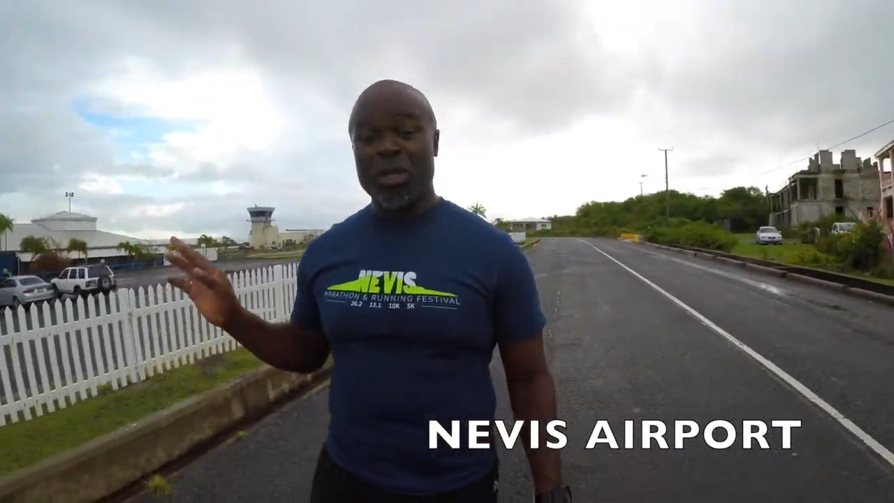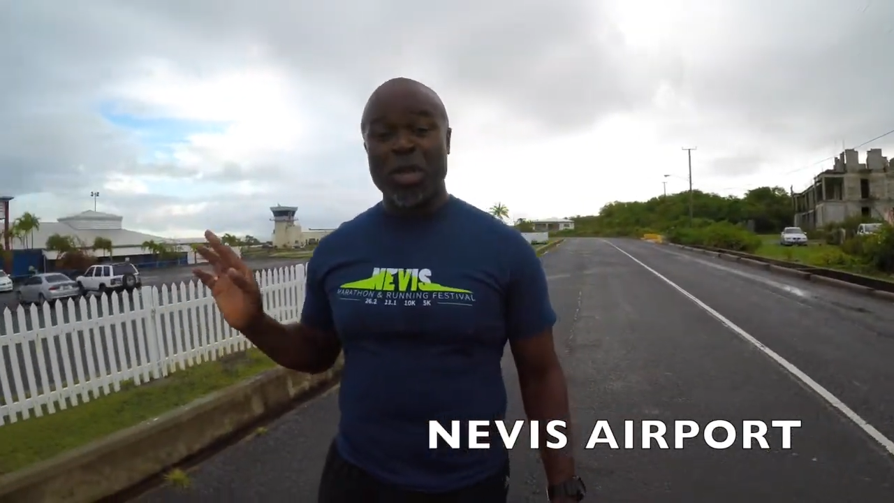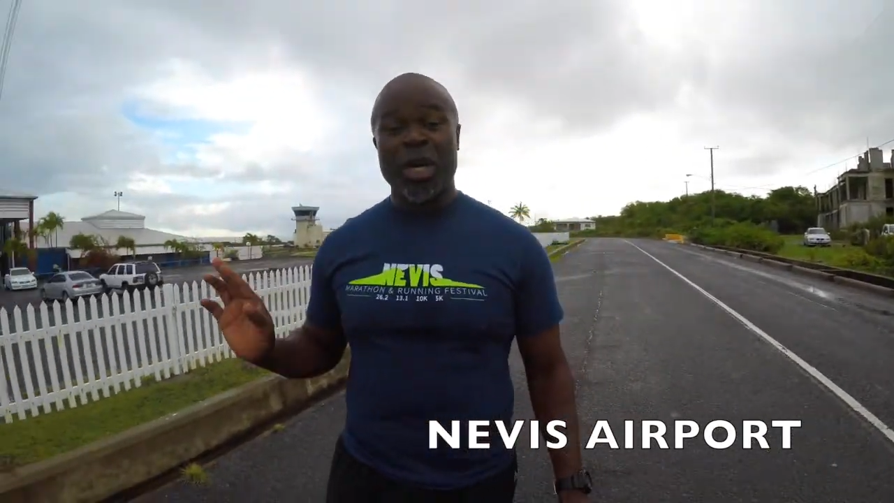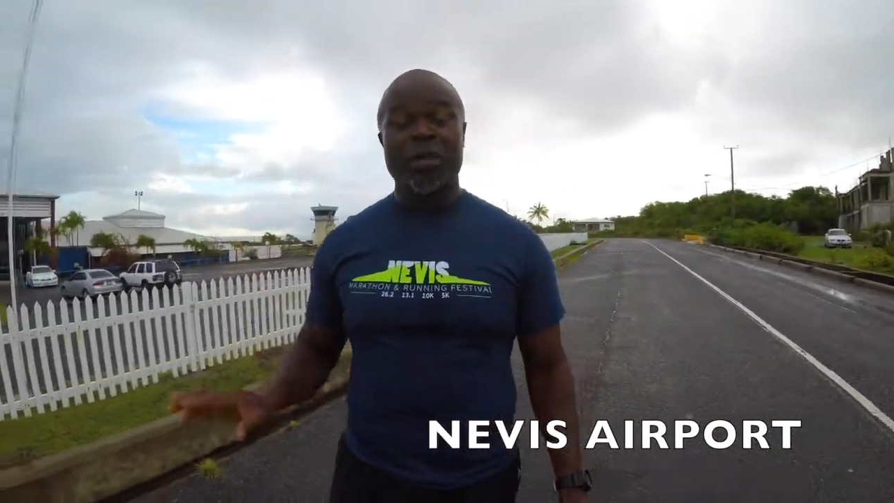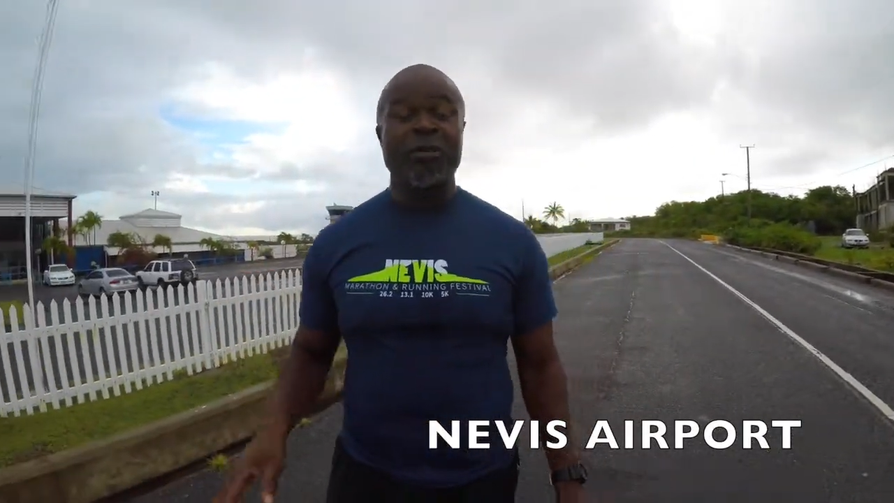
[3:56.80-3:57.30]

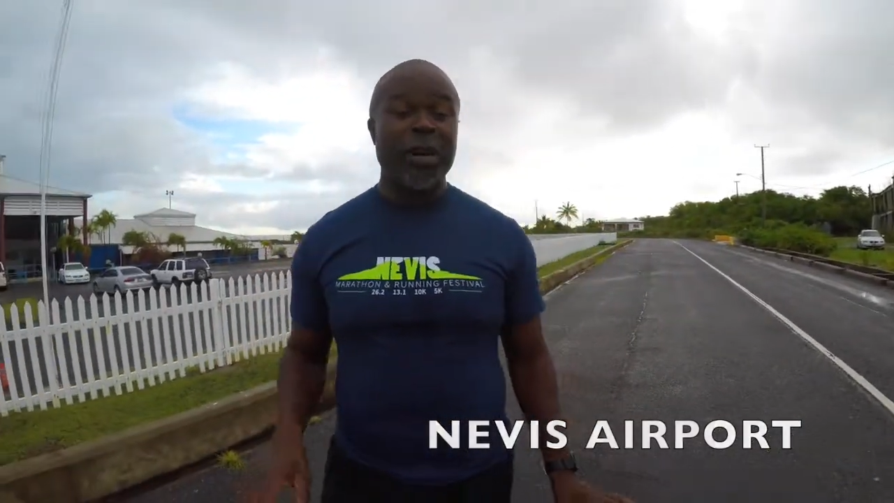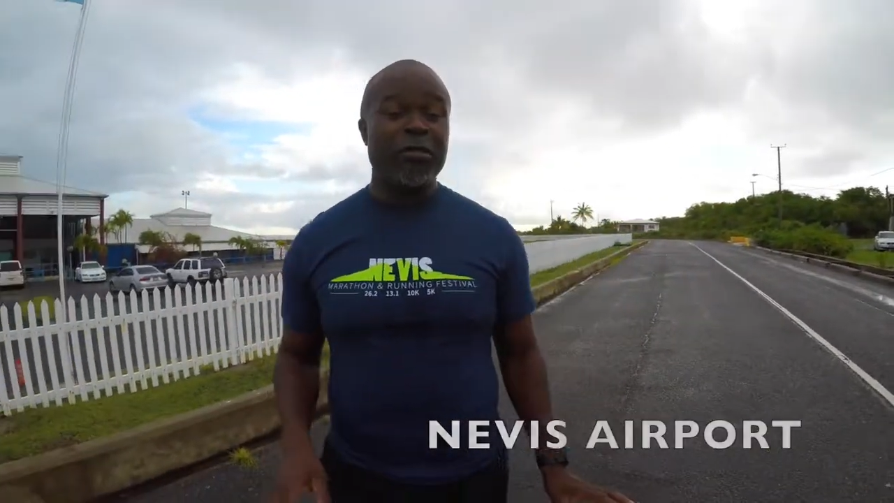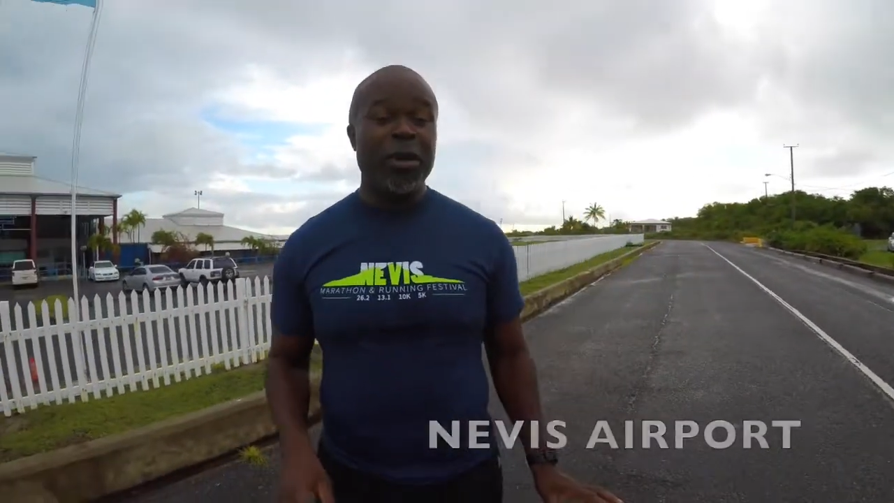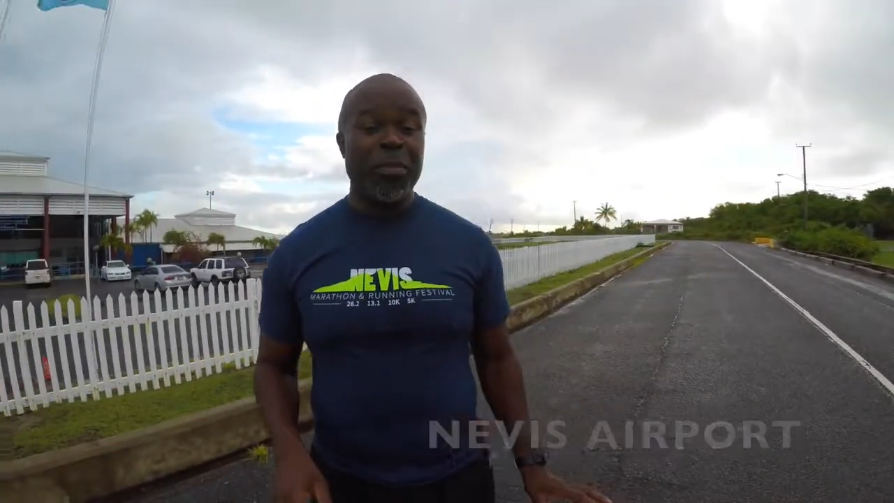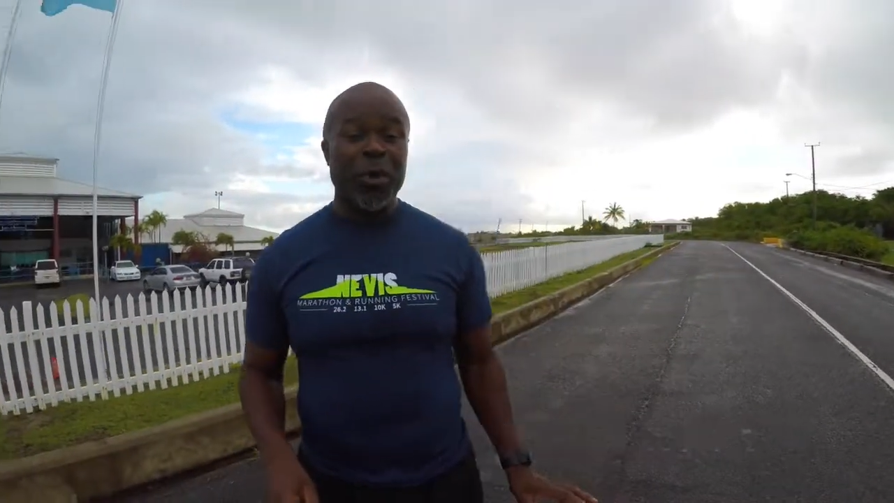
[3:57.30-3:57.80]
Another
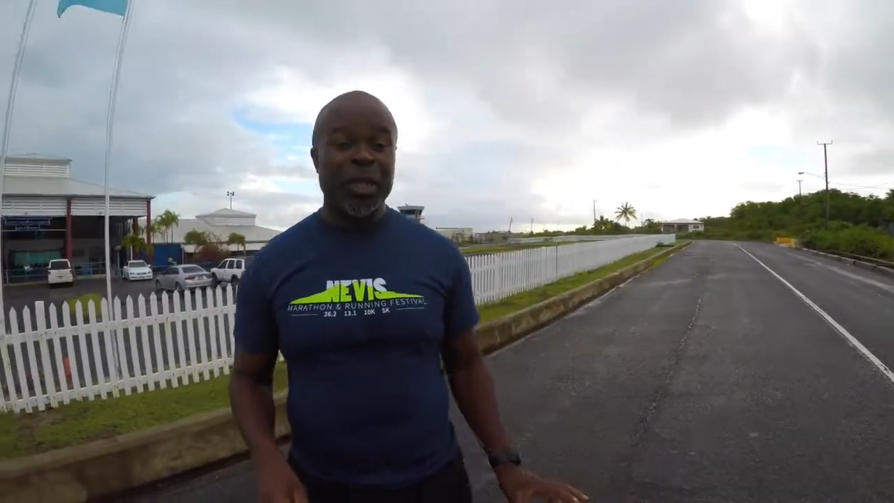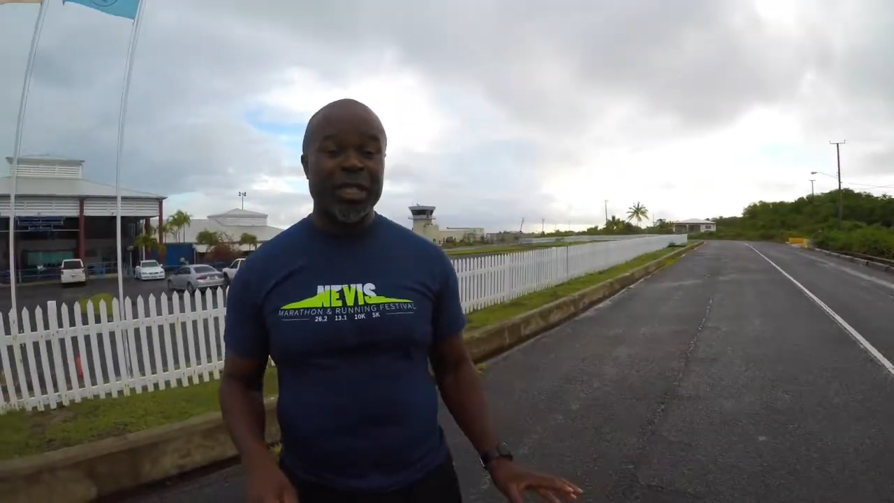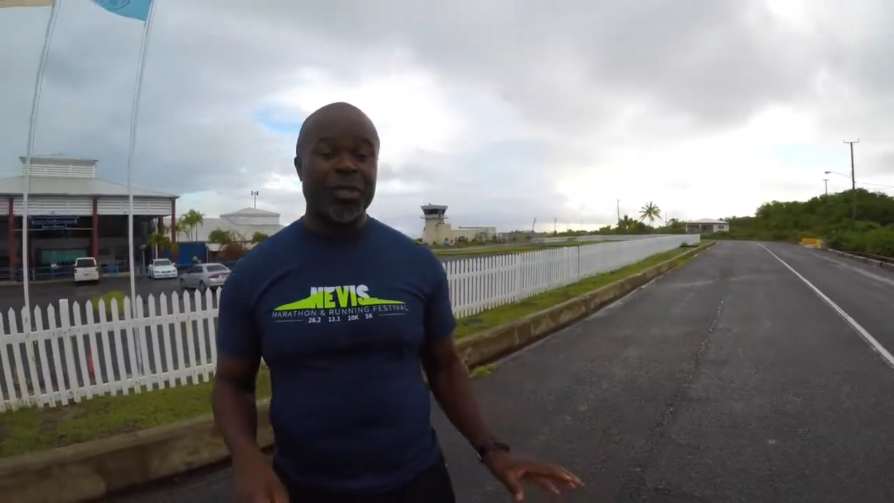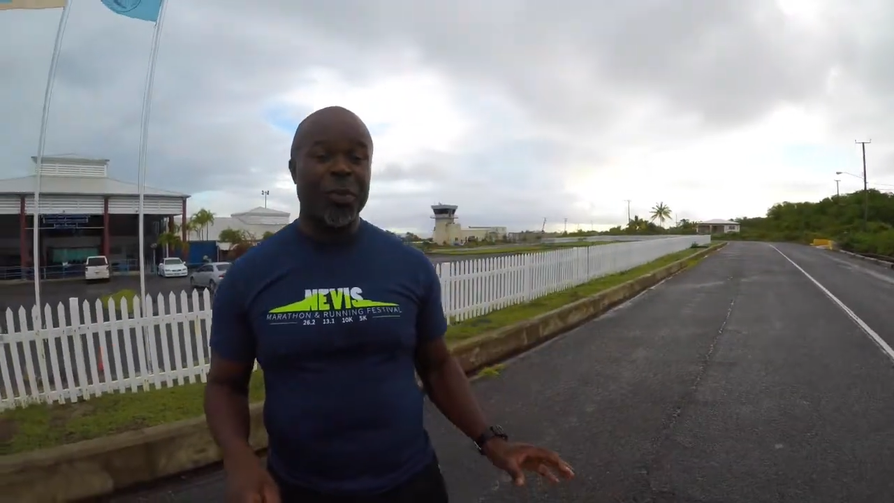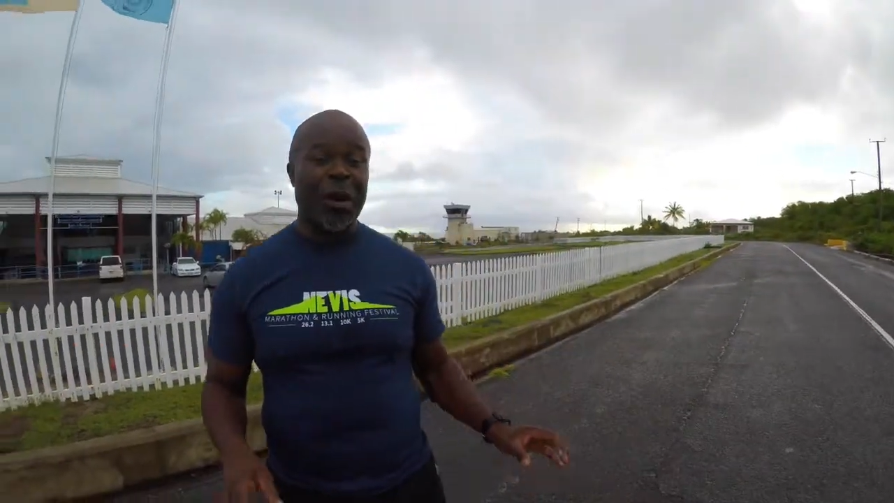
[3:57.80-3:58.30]
very important
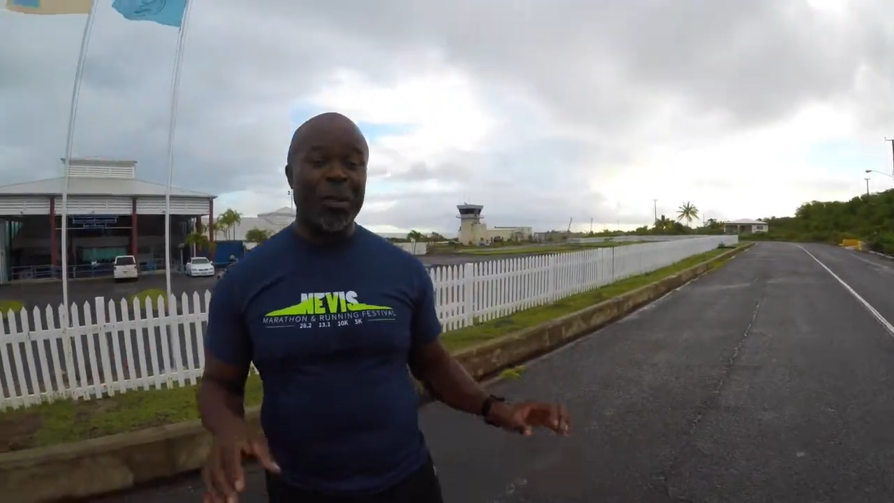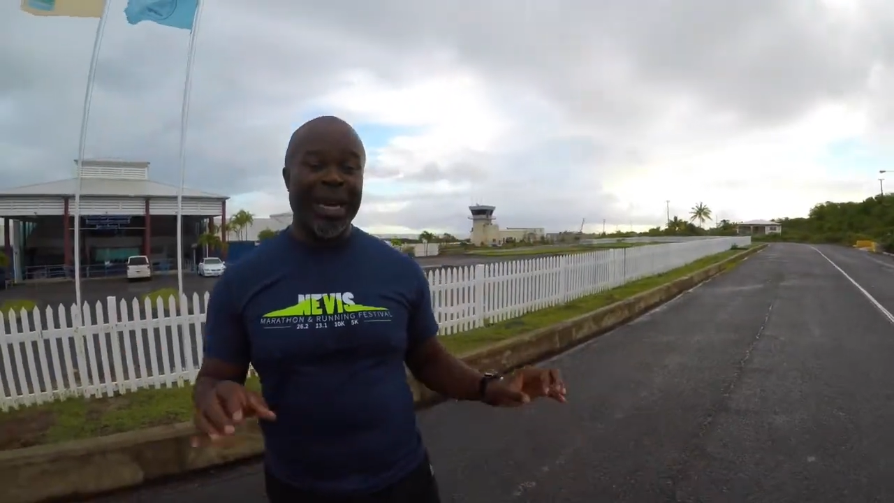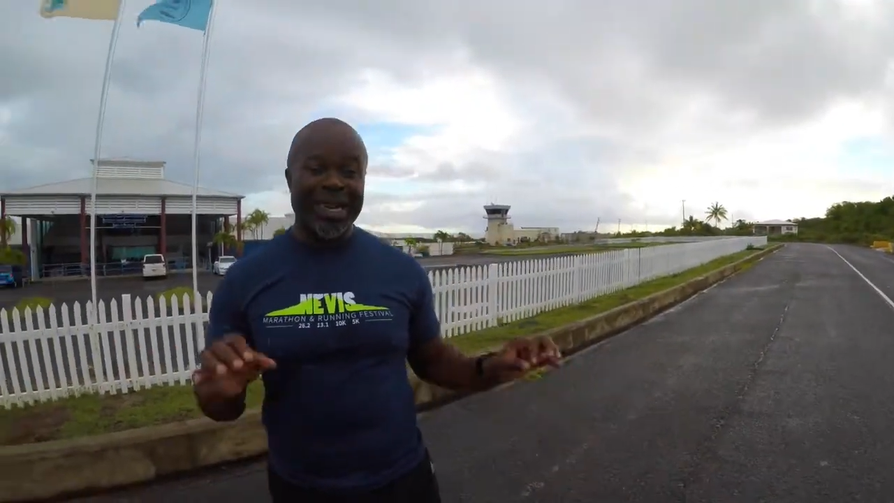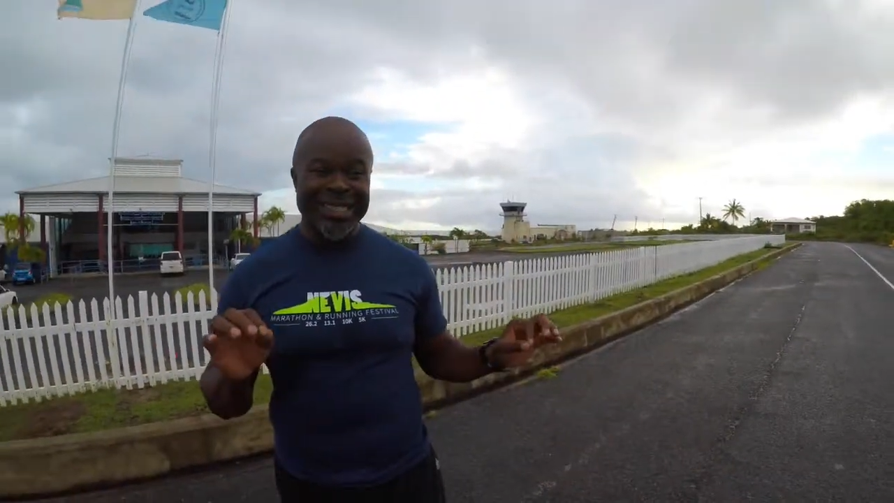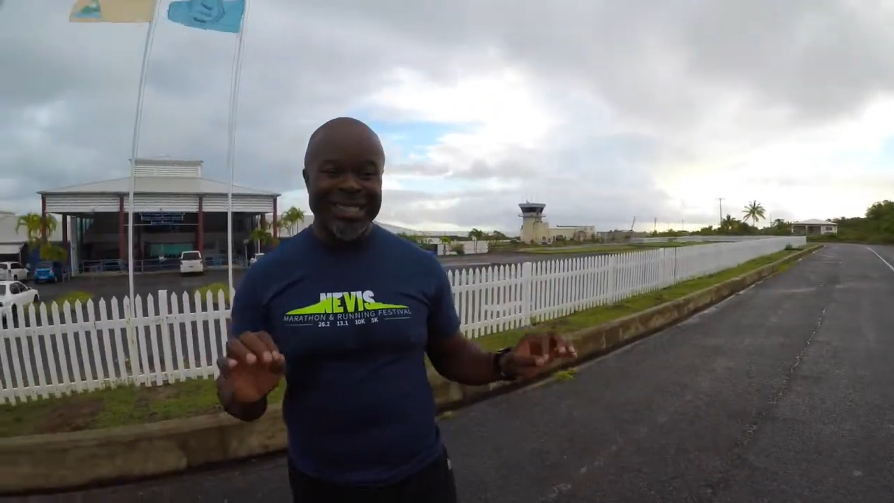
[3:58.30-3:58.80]
spot, because